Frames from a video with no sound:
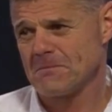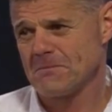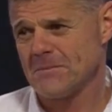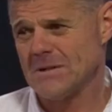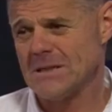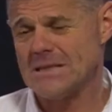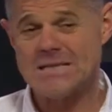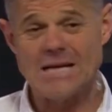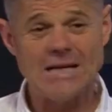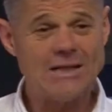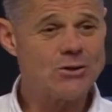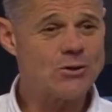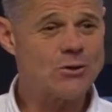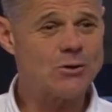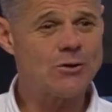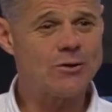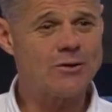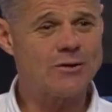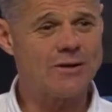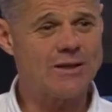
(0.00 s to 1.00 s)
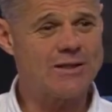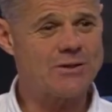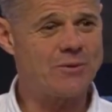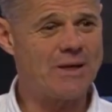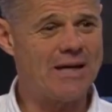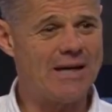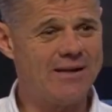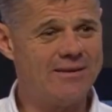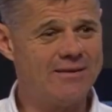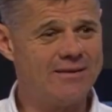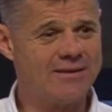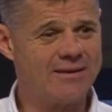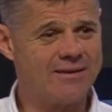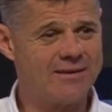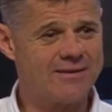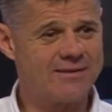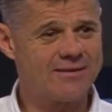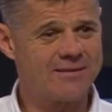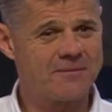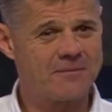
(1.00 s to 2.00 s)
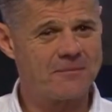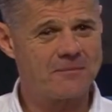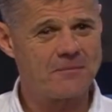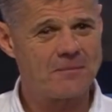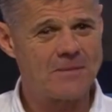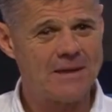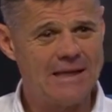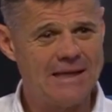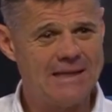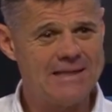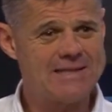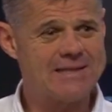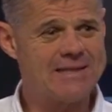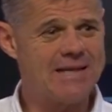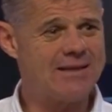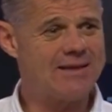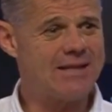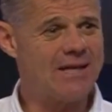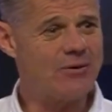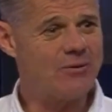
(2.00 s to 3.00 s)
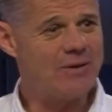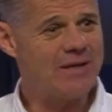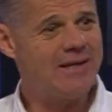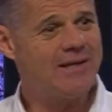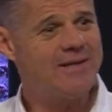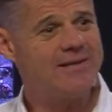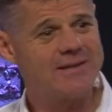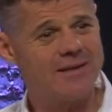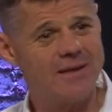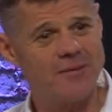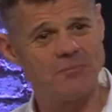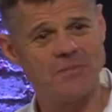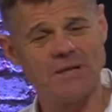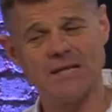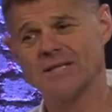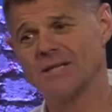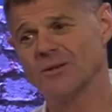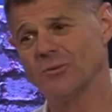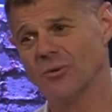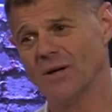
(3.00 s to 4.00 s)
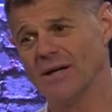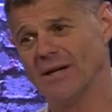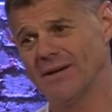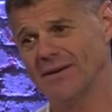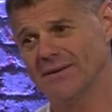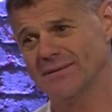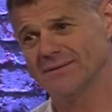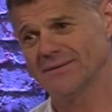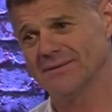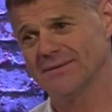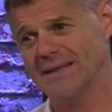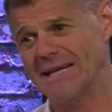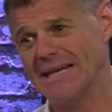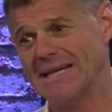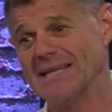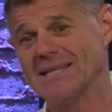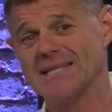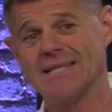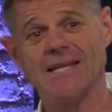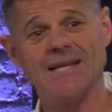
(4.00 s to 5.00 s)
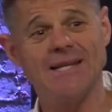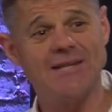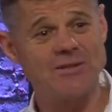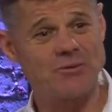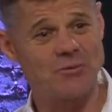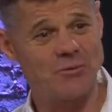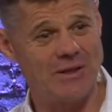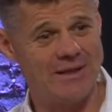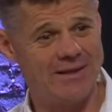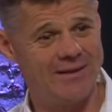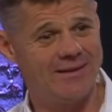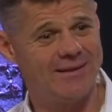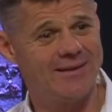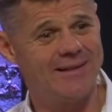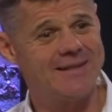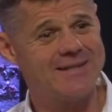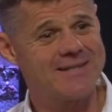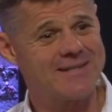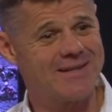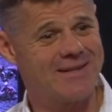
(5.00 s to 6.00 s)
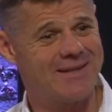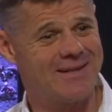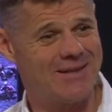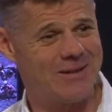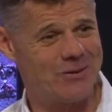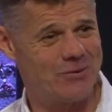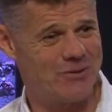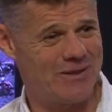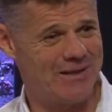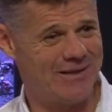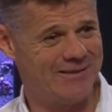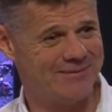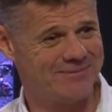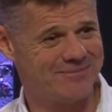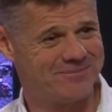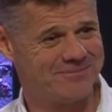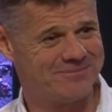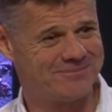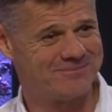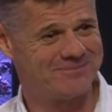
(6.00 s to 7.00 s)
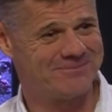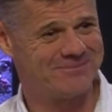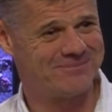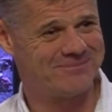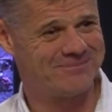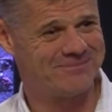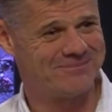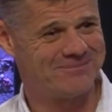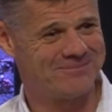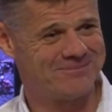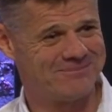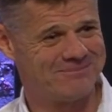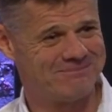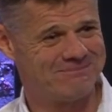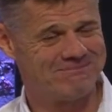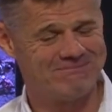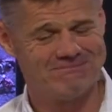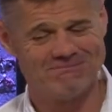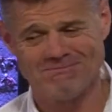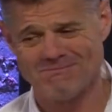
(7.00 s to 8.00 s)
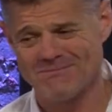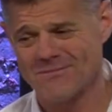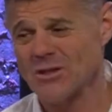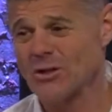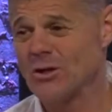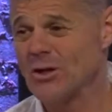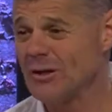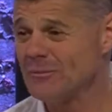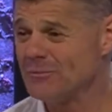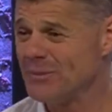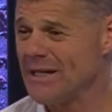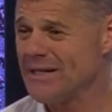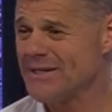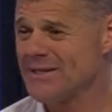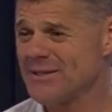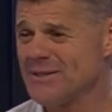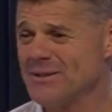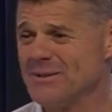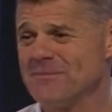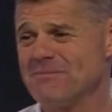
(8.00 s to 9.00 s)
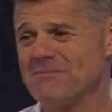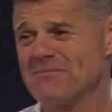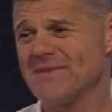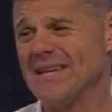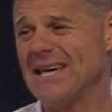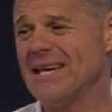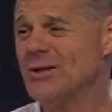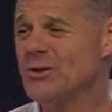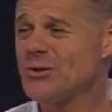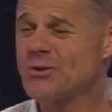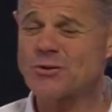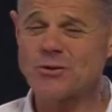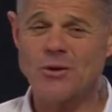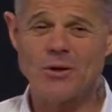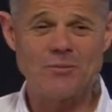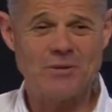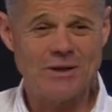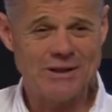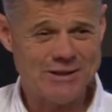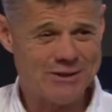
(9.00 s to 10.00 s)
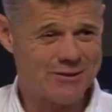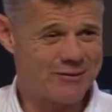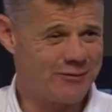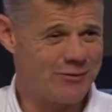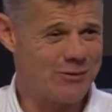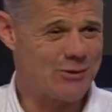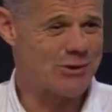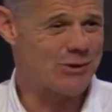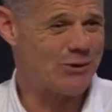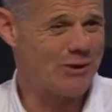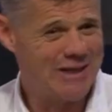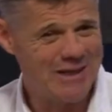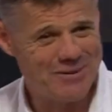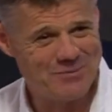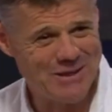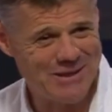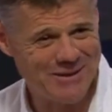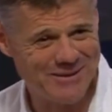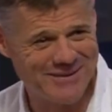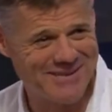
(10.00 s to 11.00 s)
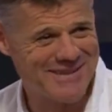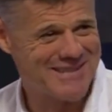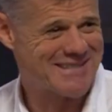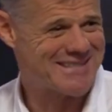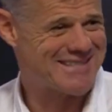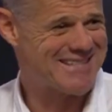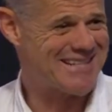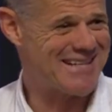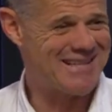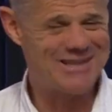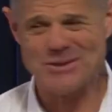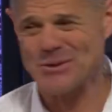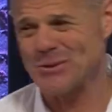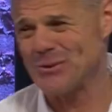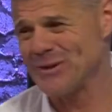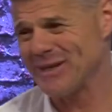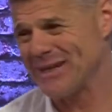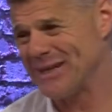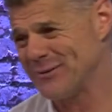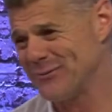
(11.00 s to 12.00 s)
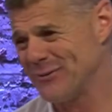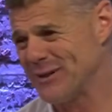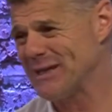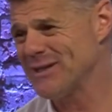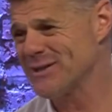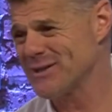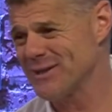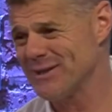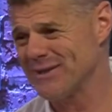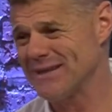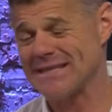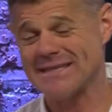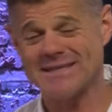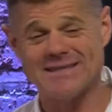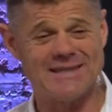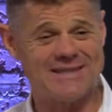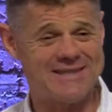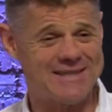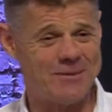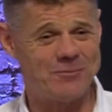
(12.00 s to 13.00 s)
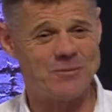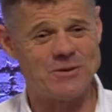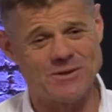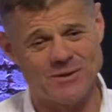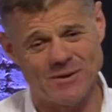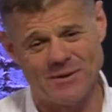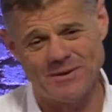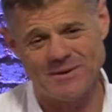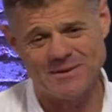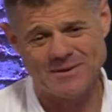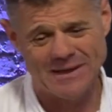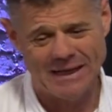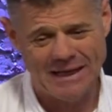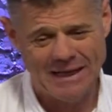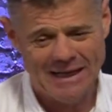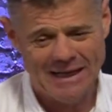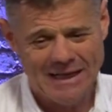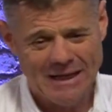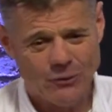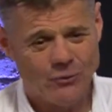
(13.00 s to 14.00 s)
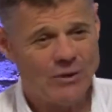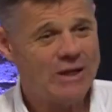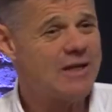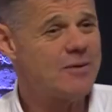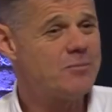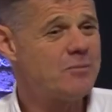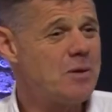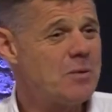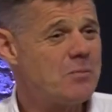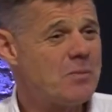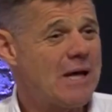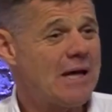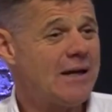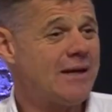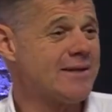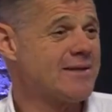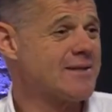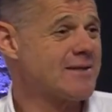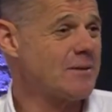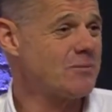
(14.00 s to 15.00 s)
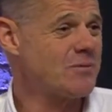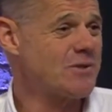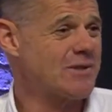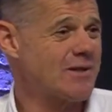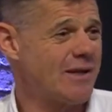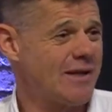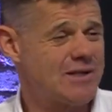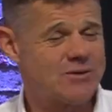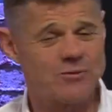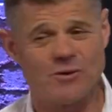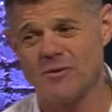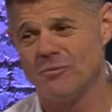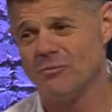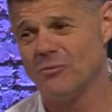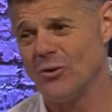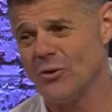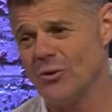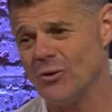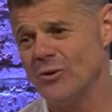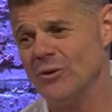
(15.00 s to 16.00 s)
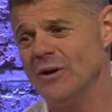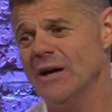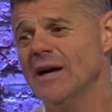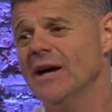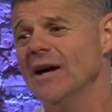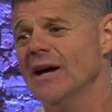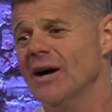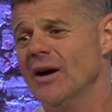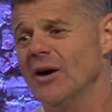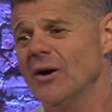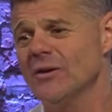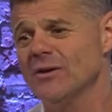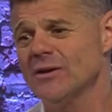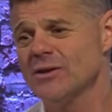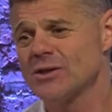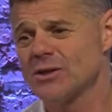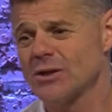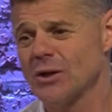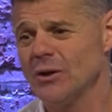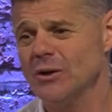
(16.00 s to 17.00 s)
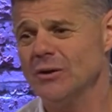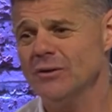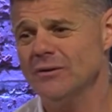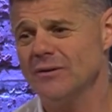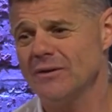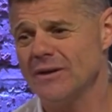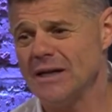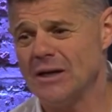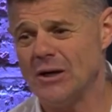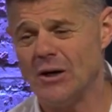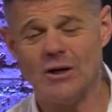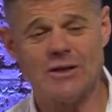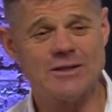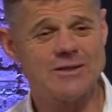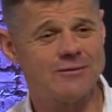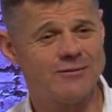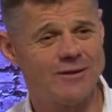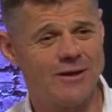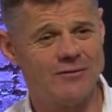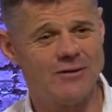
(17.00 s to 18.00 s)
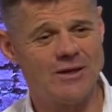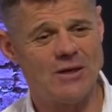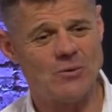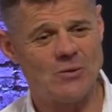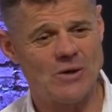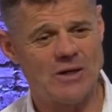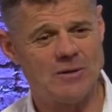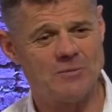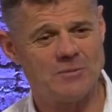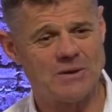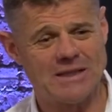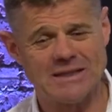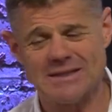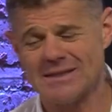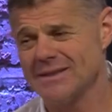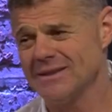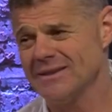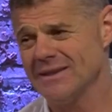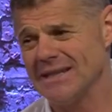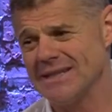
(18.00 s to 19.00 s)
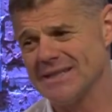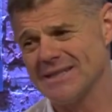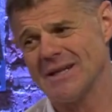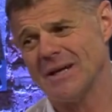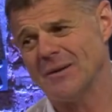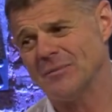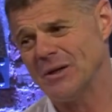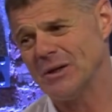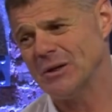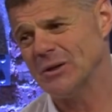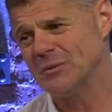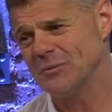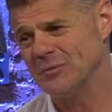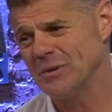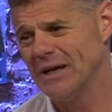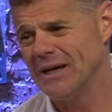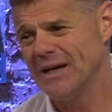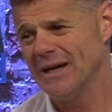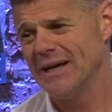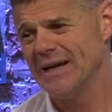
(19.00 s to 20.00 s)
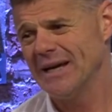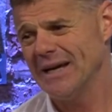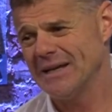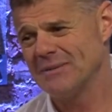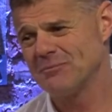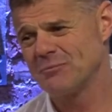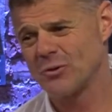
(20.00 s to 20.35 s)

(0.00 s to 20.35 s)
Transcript: The date truth as we end this is that there is a better way, and it's his way. It's the highway. So God bless you. Thank you so much for joining me on this Date Talk adventure, these 6 episodes. We're going to be back at some stage with more on the show, The Art of Loving Well. But until that time, I hope and